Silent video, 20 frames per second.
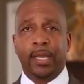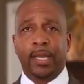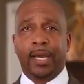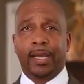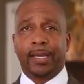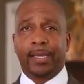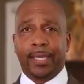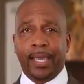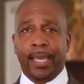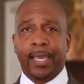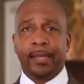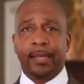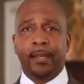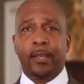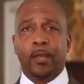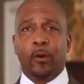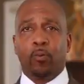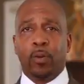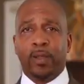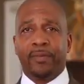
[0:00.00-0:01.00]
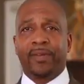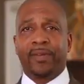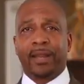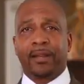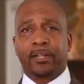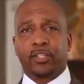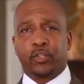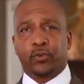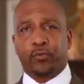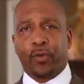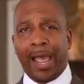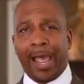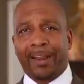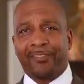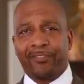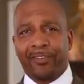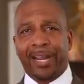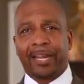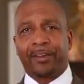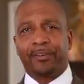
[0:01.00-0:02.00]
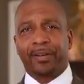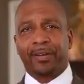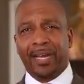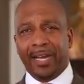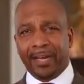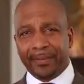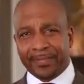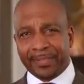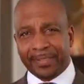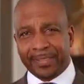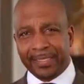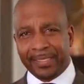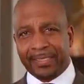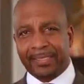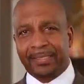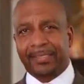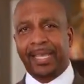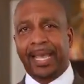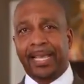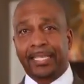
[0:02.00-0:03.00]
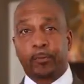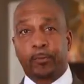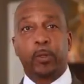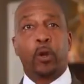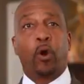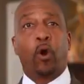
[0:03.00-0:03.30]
Again, we've got a track record of success. We